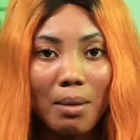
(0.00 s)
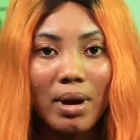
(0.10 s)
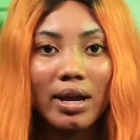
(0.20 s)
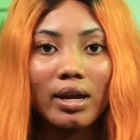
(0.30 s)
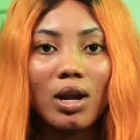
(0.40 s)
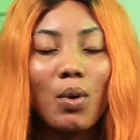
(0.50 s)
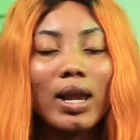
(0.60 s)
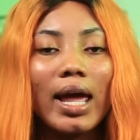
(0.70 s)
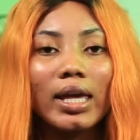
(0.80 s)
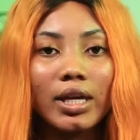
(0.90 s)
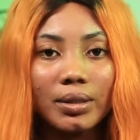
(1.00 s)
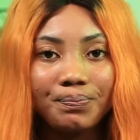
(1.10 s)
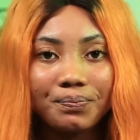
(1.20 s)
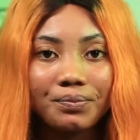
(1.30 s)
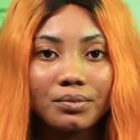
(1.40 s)
I'm no, I like it.
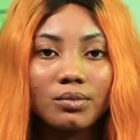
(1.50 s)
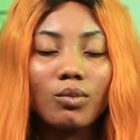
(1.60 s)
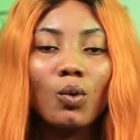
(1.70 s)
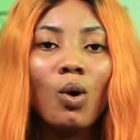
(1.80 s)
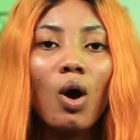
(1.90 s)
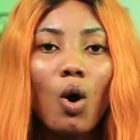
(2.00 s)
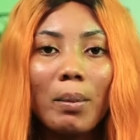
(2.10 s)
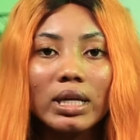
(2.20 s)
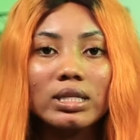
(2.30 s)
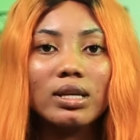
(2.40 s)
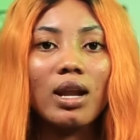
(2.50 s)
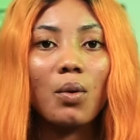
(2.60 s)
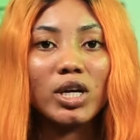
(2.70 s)
I comment it now.